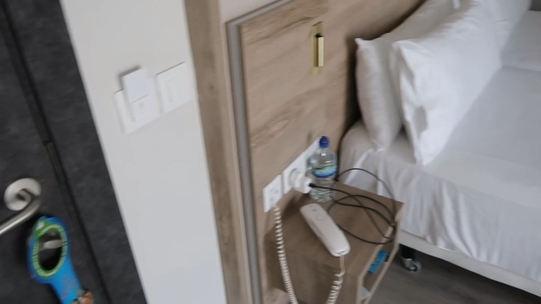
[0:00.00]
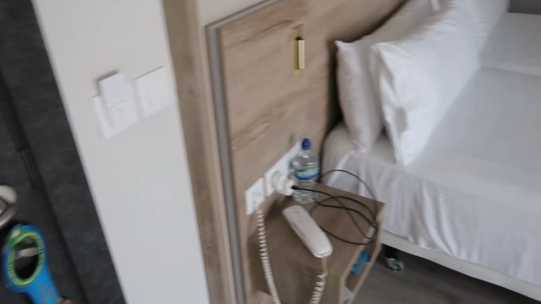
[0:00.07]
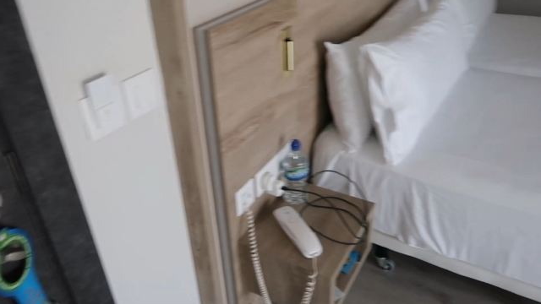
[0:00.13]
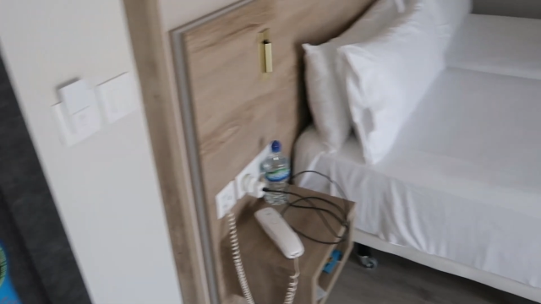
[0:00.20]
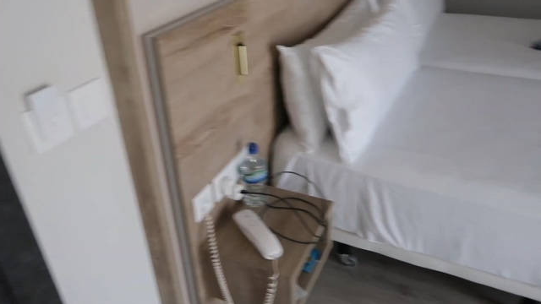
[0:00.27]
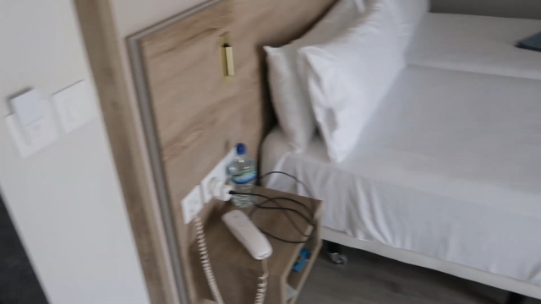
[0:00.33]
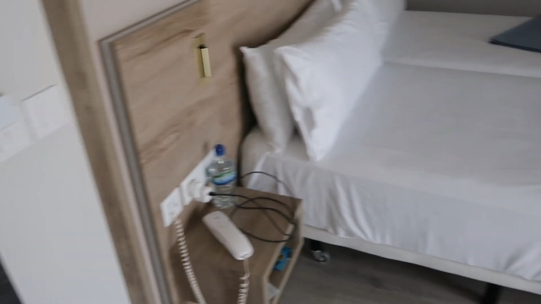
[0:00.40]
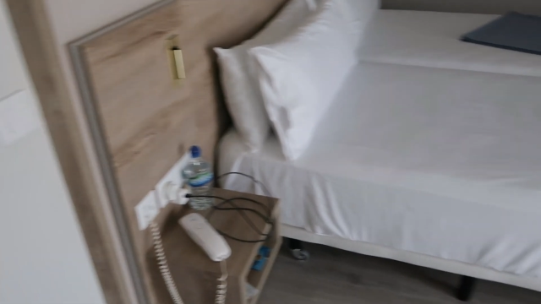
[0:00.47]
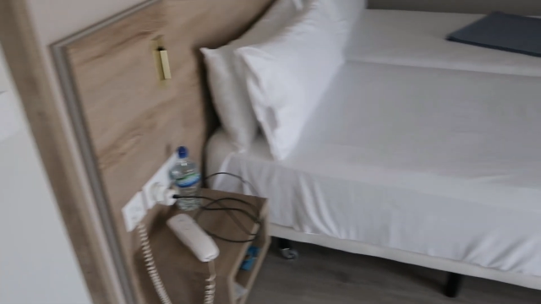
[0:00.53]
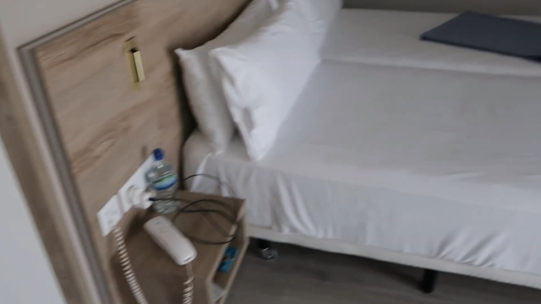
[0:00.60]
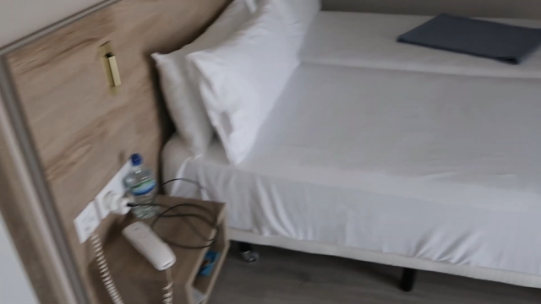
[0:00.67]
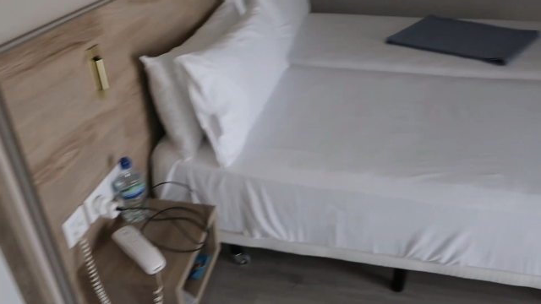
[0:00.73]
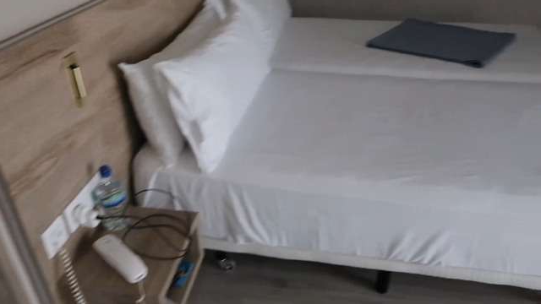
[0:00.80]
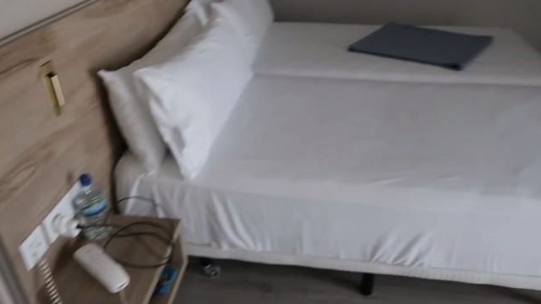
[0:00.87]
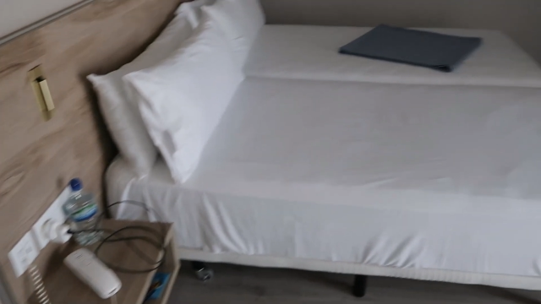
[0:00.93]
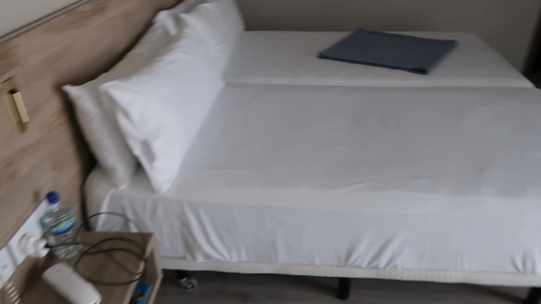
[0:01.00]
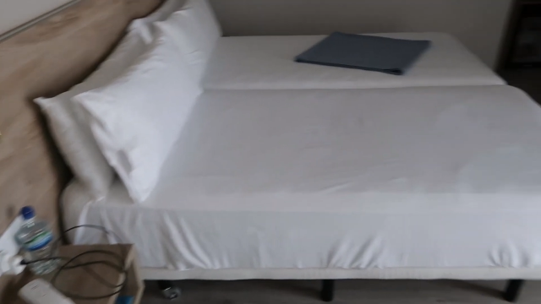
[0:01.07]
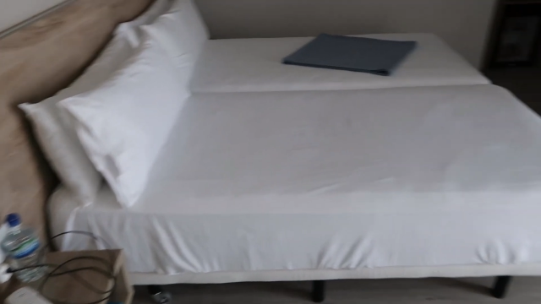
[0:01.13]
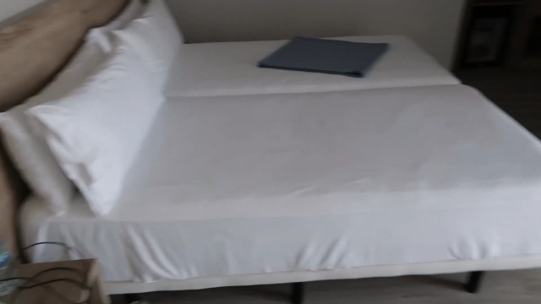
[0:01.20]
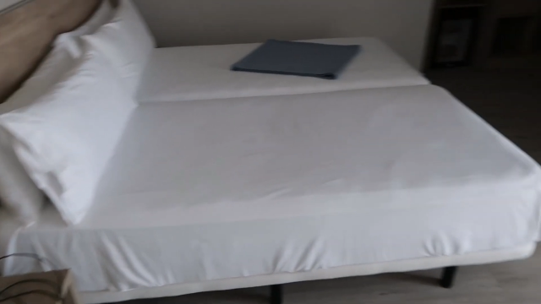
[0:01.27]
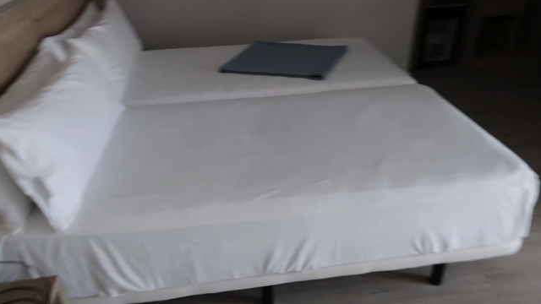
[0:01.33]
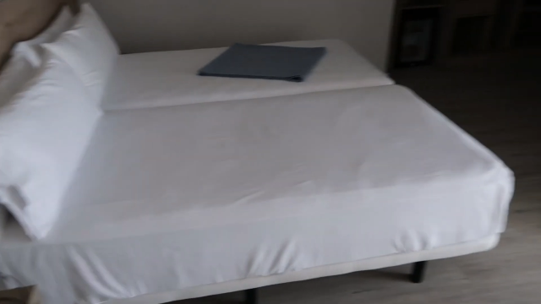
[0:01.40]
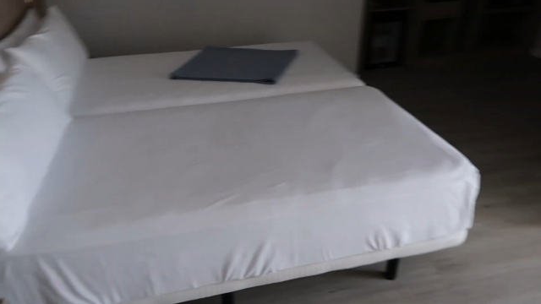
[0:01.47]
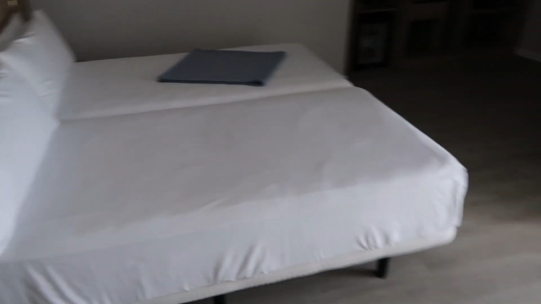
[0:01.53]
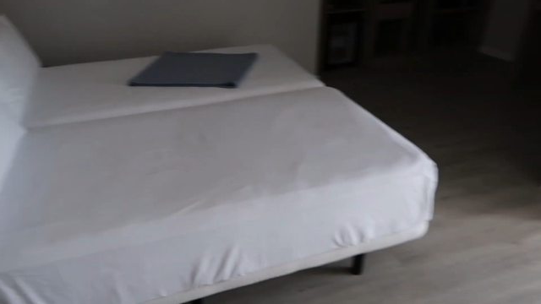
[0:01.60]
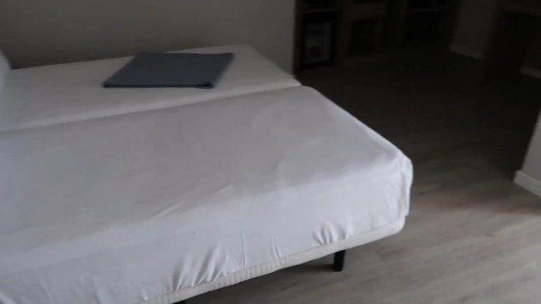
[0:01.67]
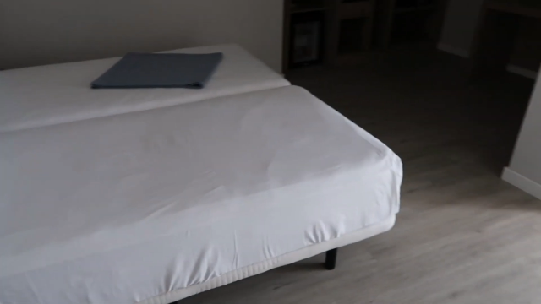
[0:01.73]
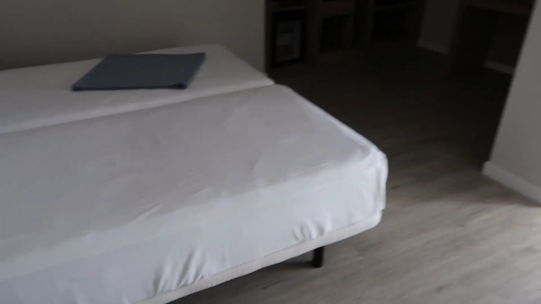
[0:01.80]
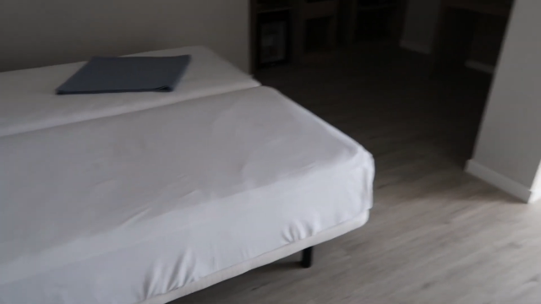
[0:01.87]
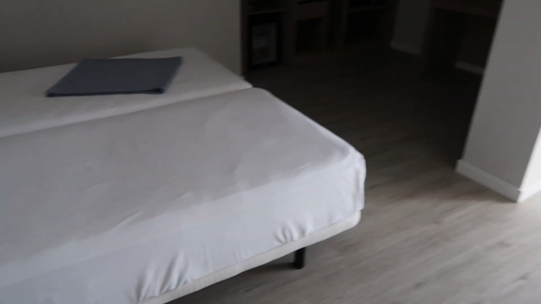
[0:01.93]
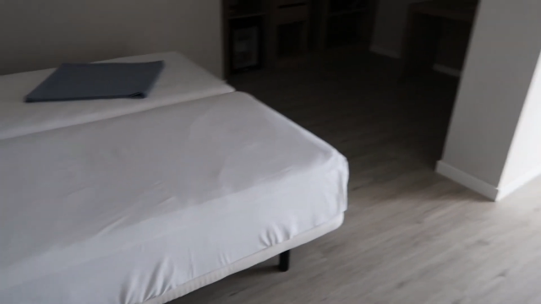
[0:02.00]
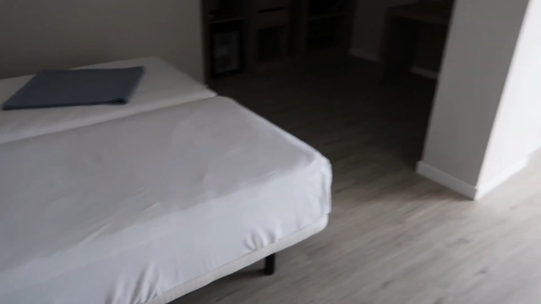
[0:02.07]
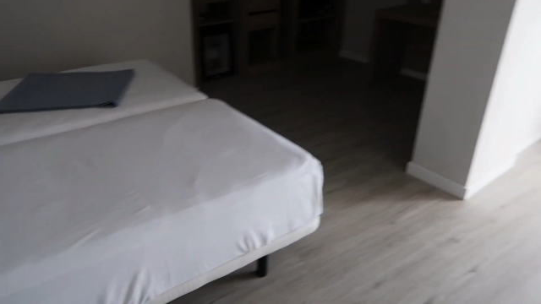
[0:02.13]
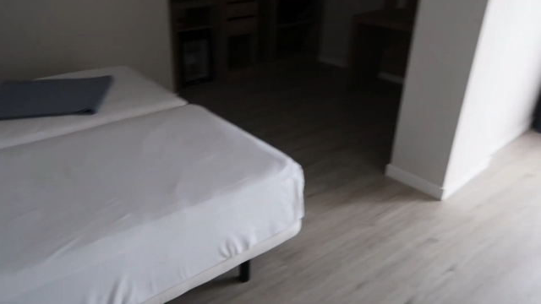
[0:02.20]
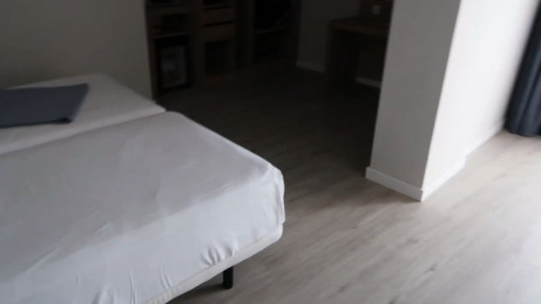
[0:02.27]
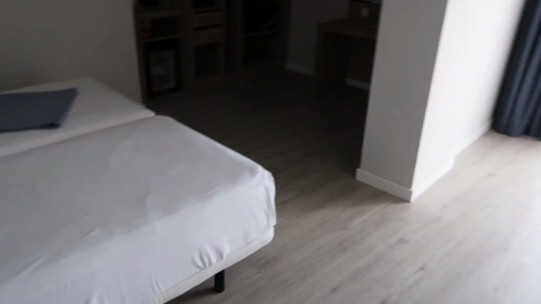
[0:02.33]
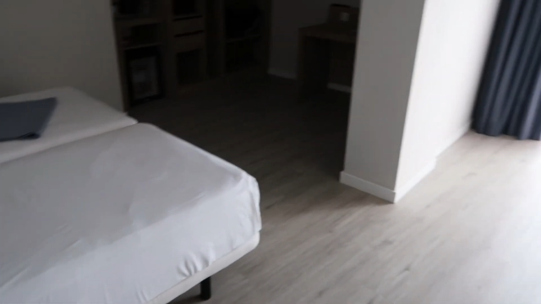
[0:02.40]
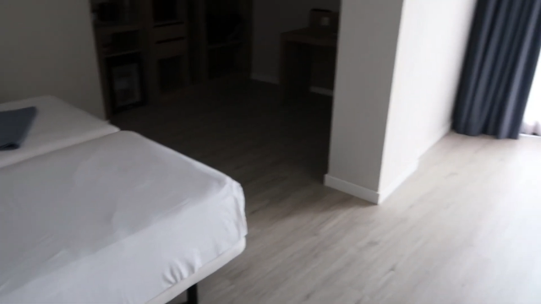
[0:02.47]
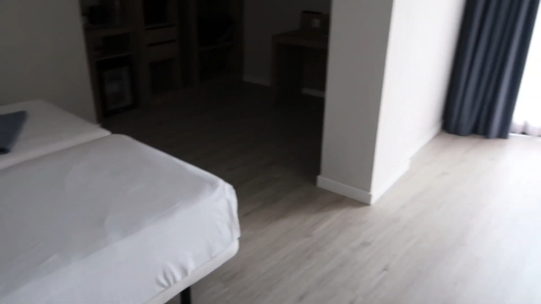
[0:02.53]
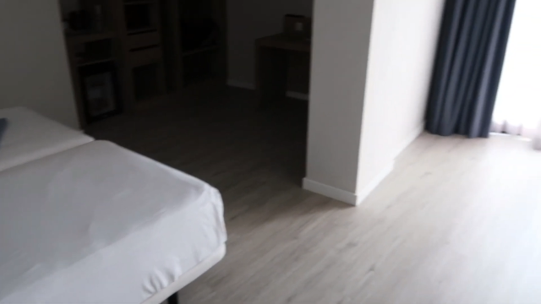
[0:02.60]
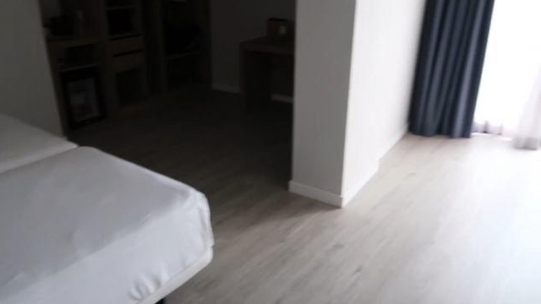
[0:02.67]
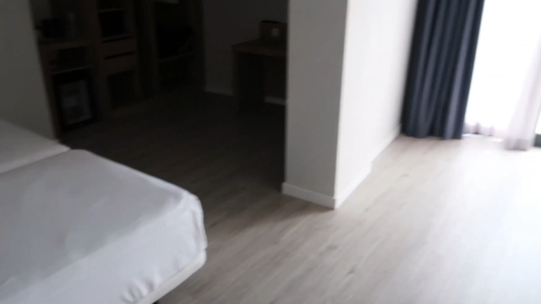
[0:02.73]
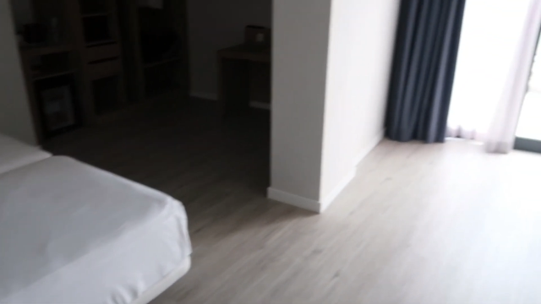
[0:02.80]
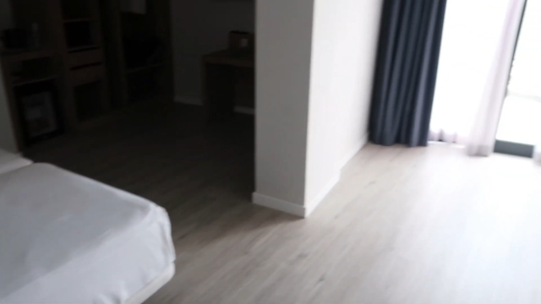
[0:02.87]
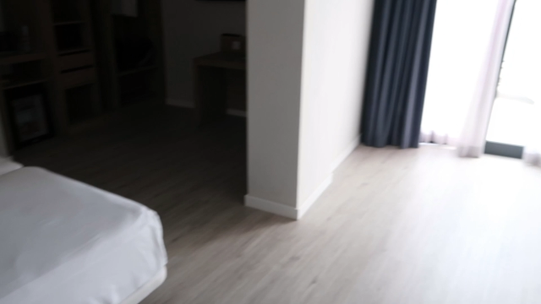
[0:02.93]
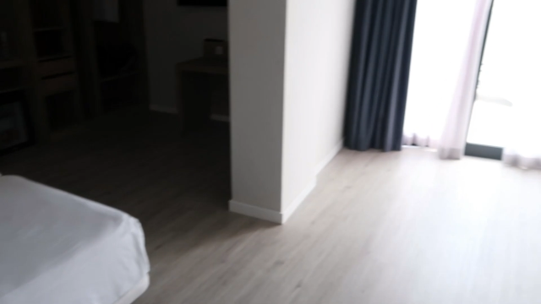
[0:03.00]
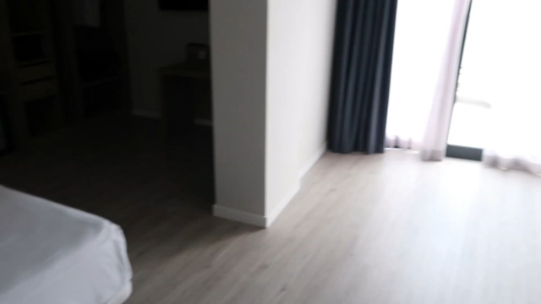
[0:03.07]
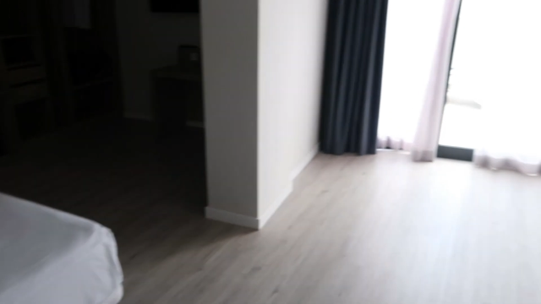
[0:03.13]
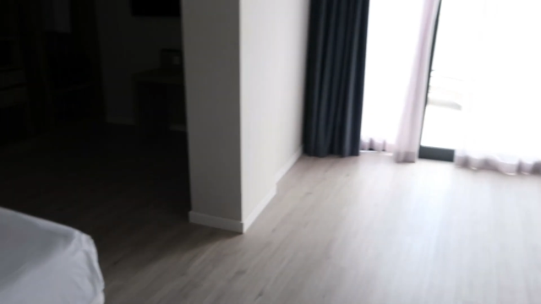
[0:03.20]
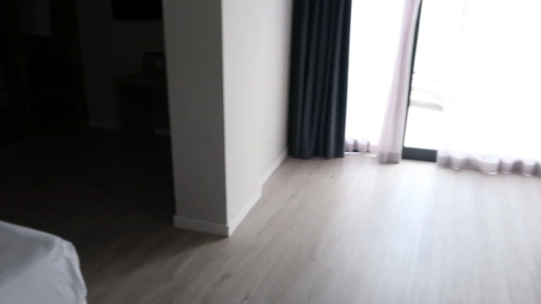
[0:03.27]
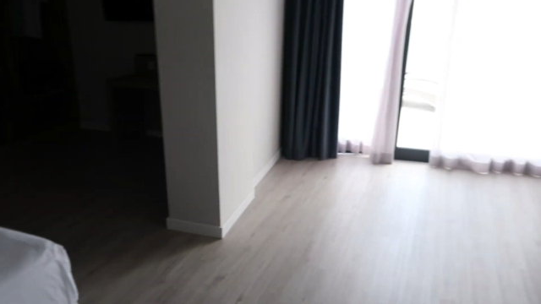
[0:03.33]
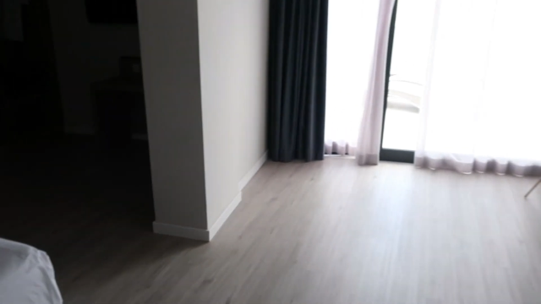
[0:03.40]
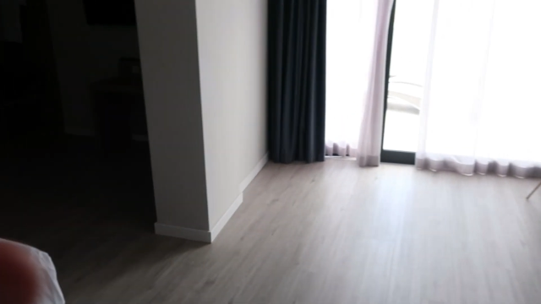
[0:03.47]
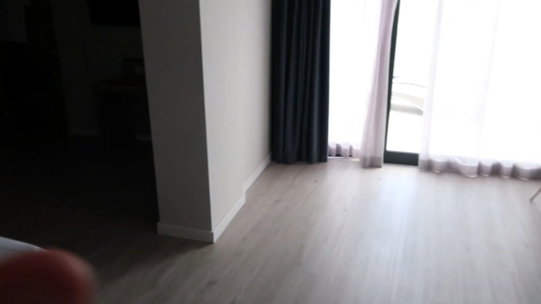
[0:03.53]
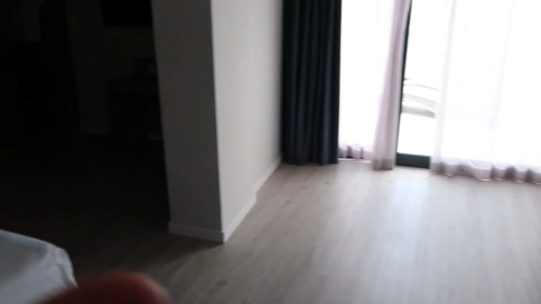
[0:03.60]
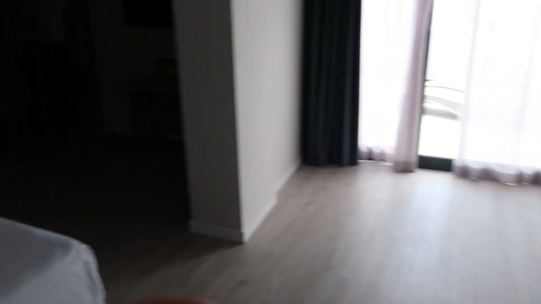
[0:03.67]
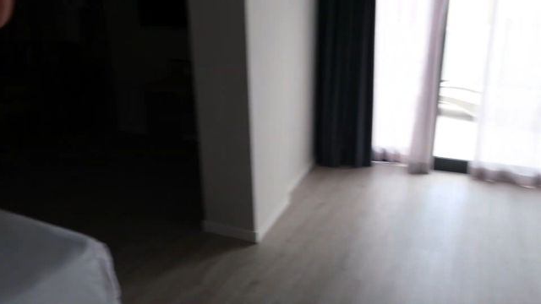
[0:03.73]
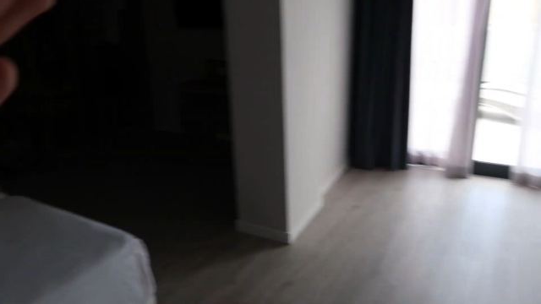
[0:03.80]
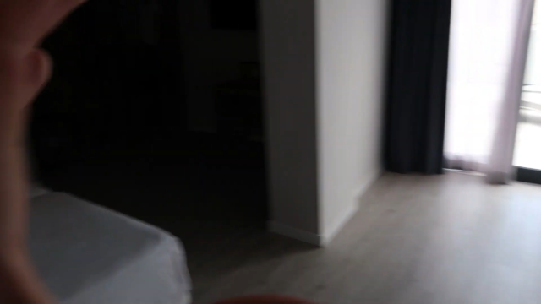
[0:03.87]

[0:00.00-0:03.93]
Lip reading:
Nobody's mouth can be seen.